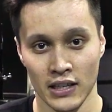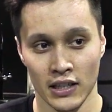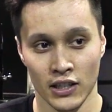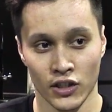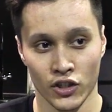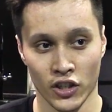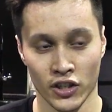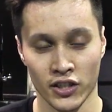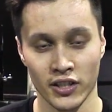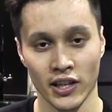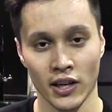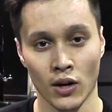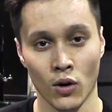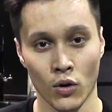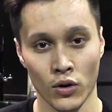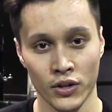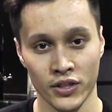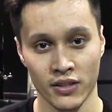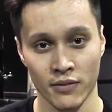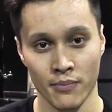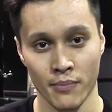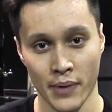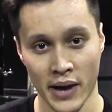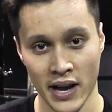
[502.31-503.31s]
Just like horse
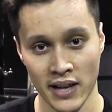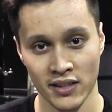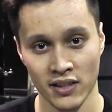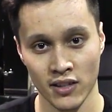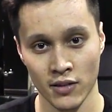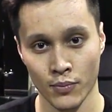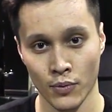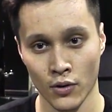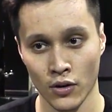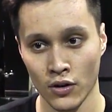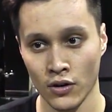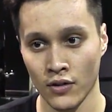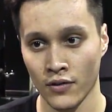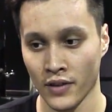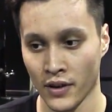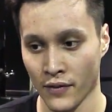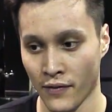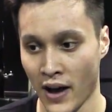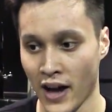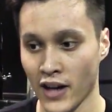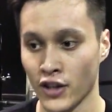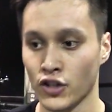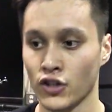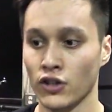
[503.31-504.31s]
and basketball, if
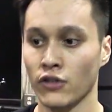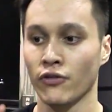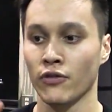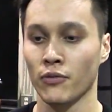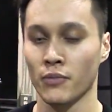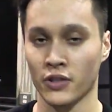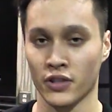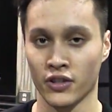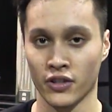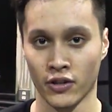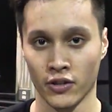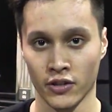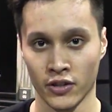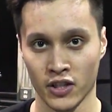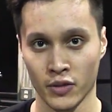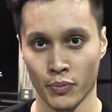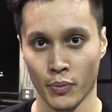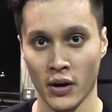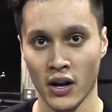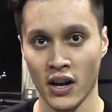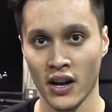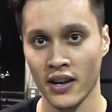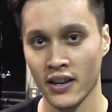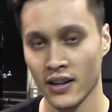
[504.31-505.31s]
I shoot from a certain
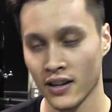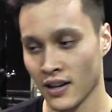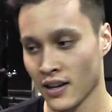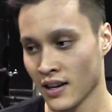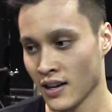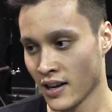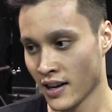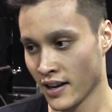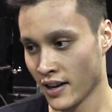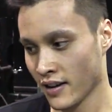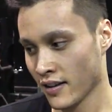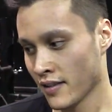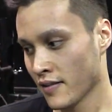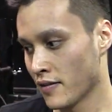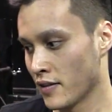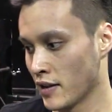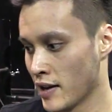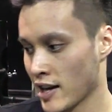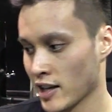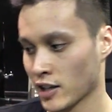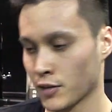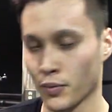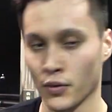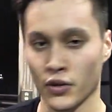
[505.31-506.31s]
spot, the
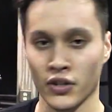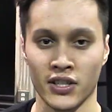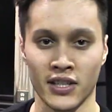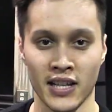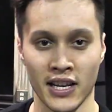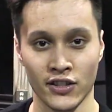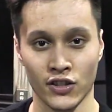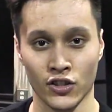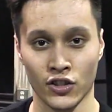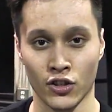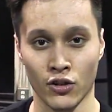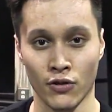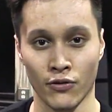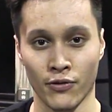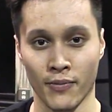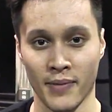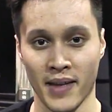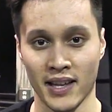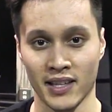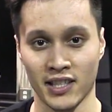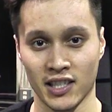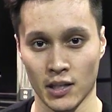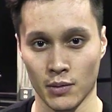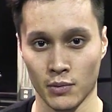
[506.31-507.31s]
next person has to shoot from
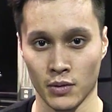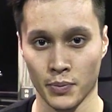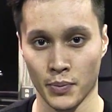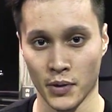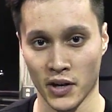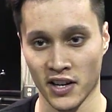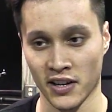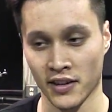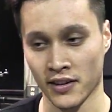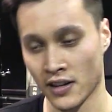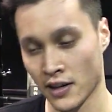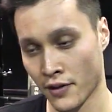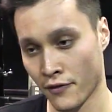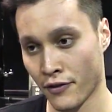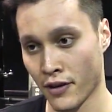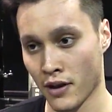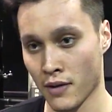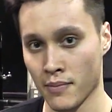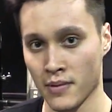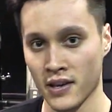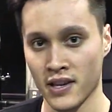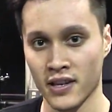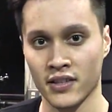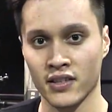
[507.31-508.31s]
that same spot. If they
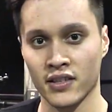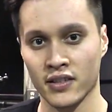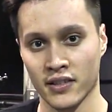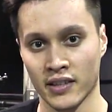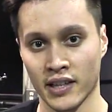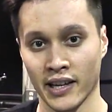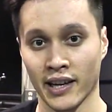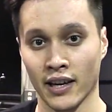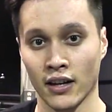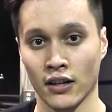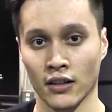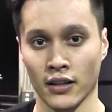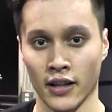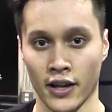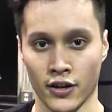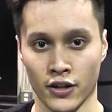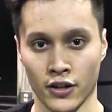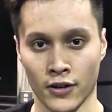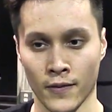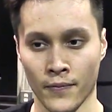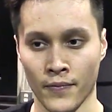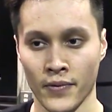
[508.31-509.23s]
miss, they get a letter.